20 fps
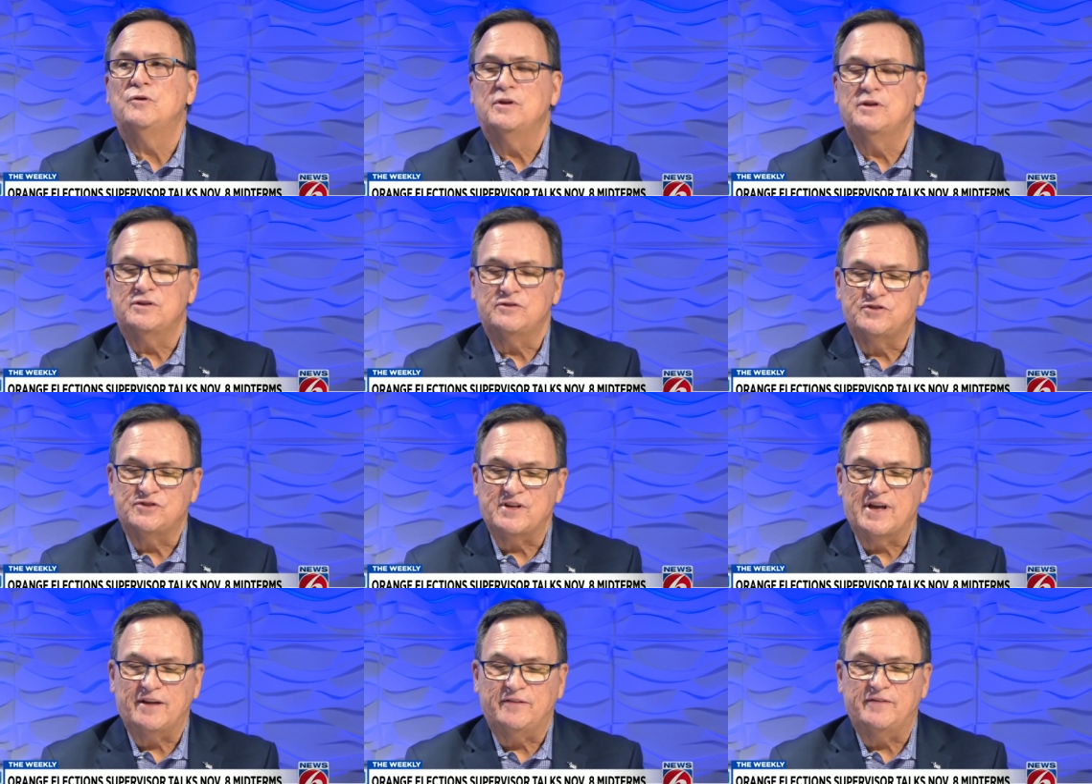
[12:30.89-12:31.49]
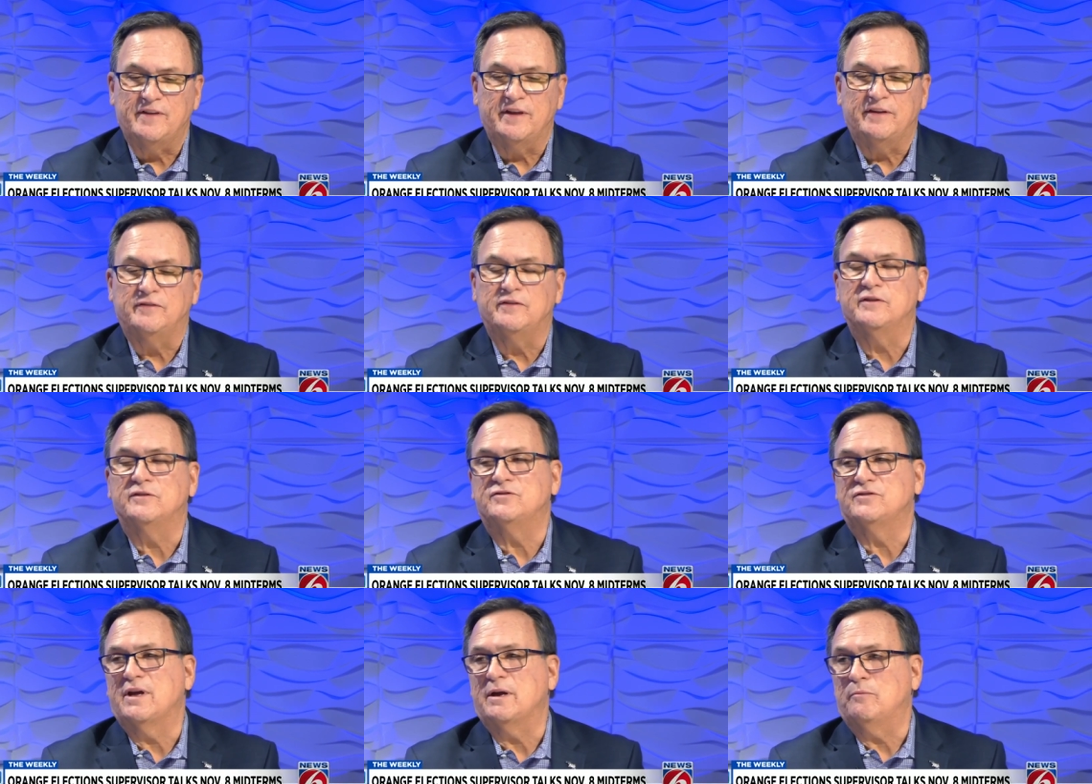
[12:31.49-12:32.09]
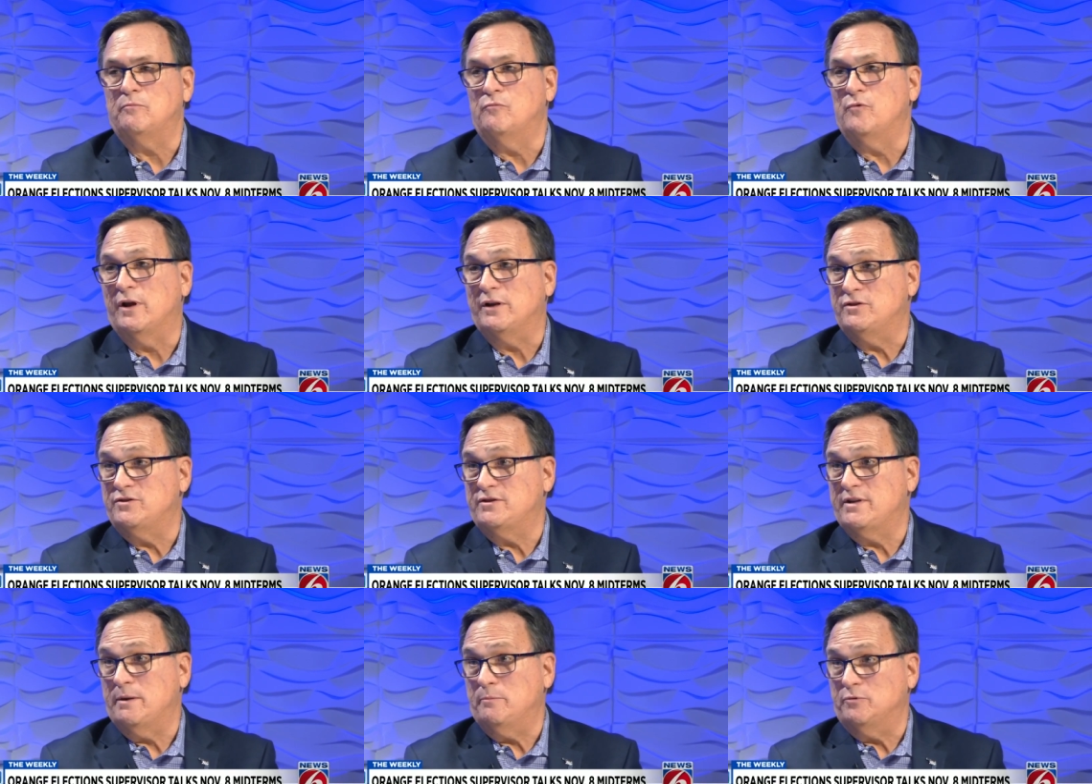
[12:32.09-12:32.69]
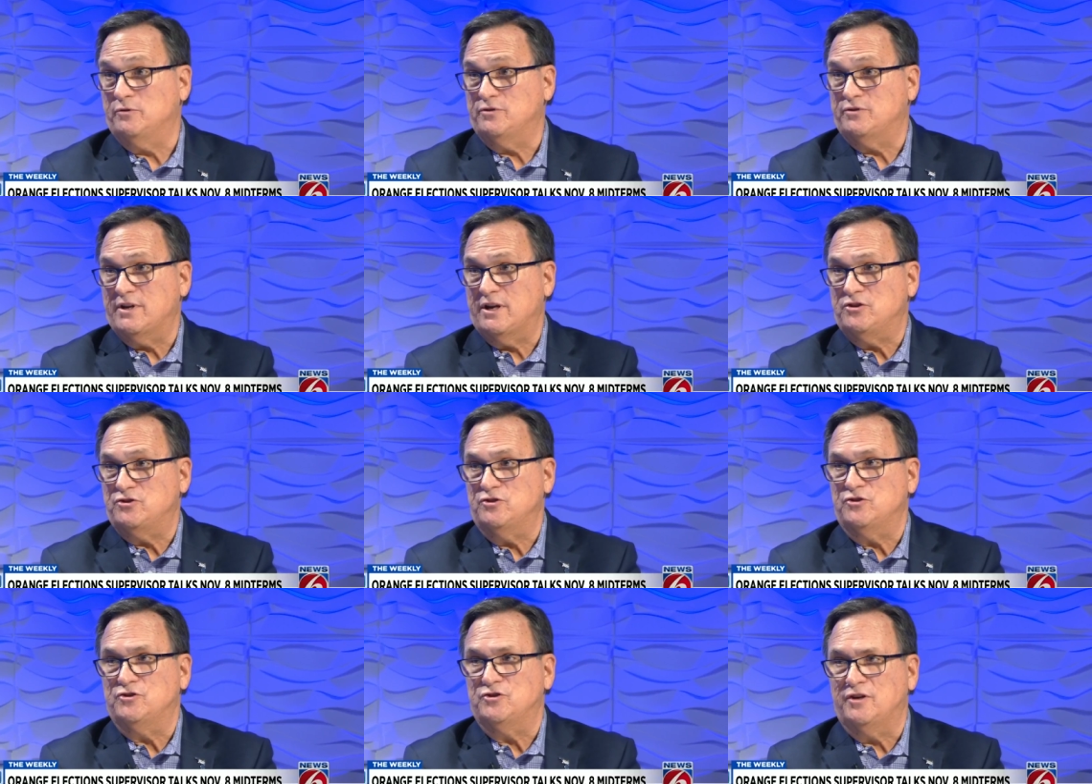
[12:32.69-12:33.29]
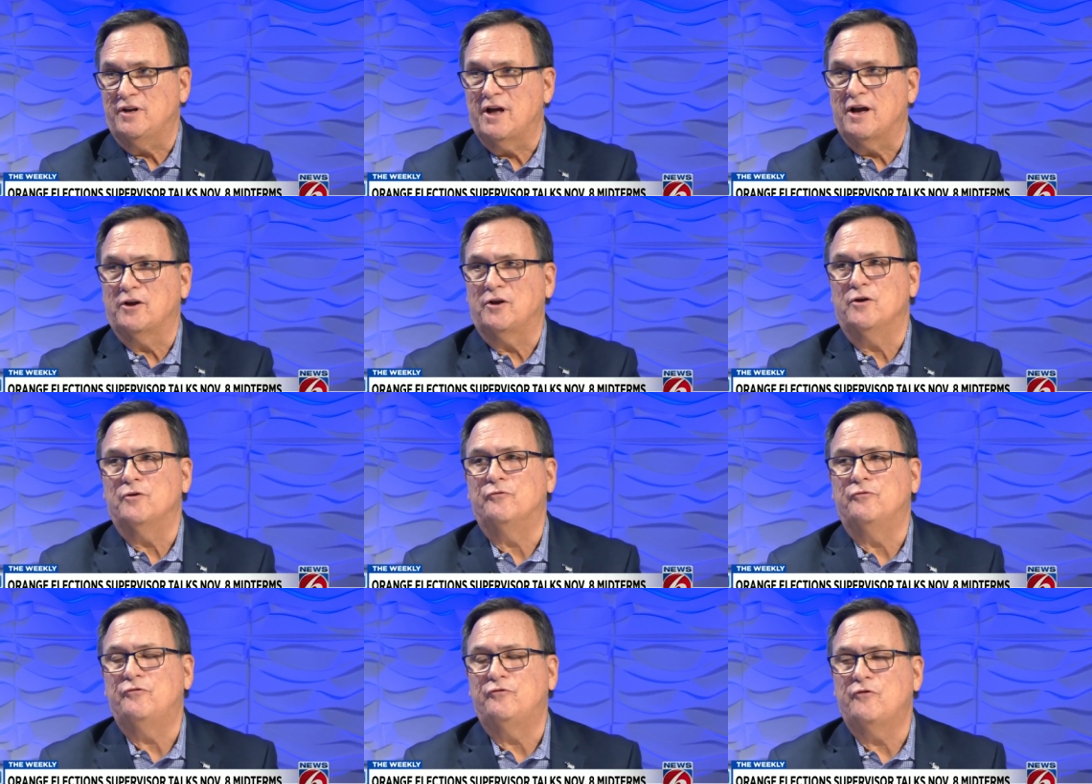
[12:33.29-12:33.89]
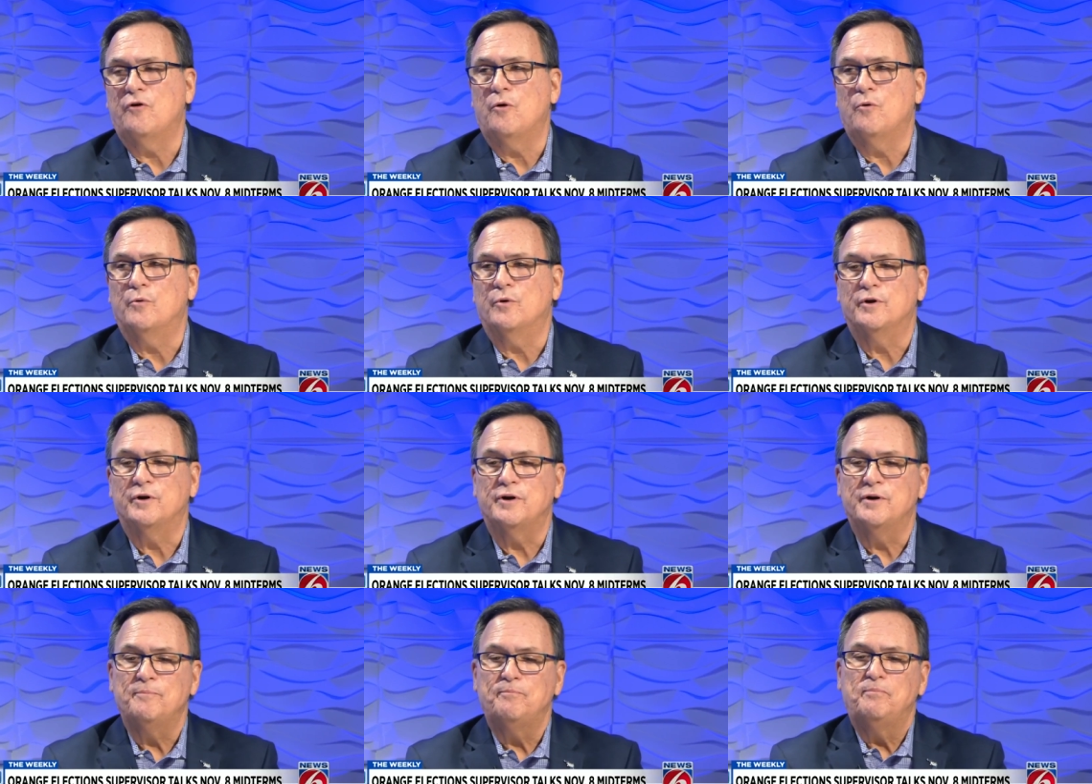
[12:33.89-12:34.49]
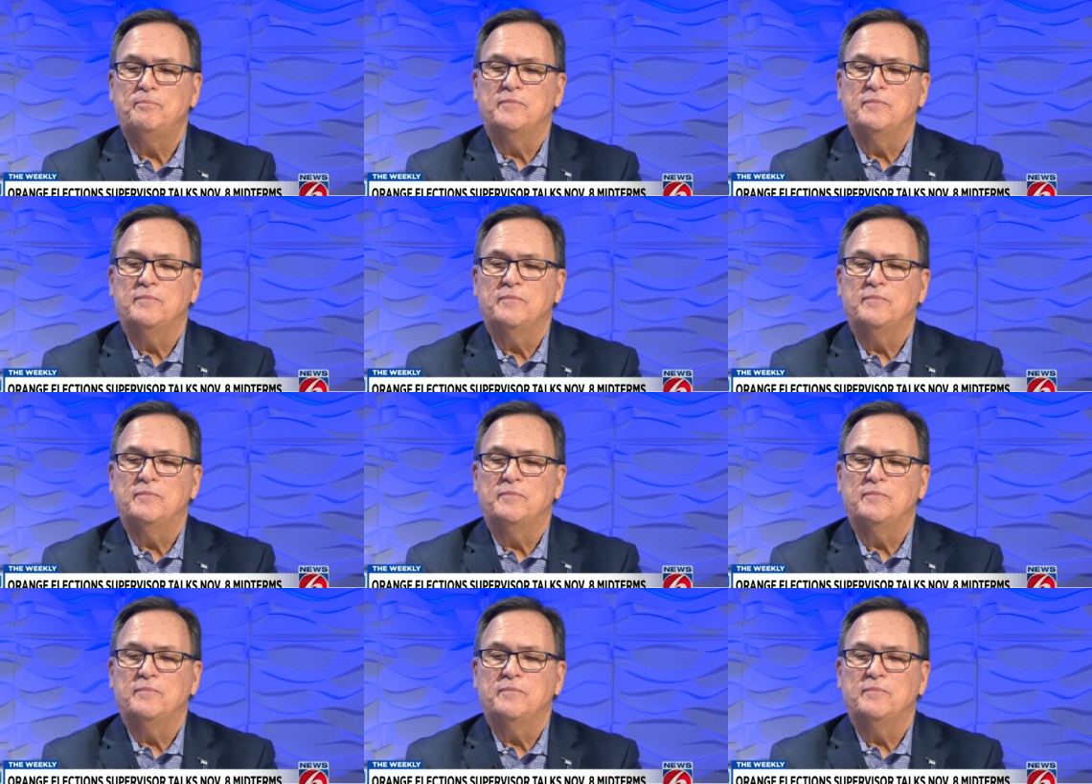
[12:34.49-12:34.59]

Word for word: said that the state rent stabilization should not go forward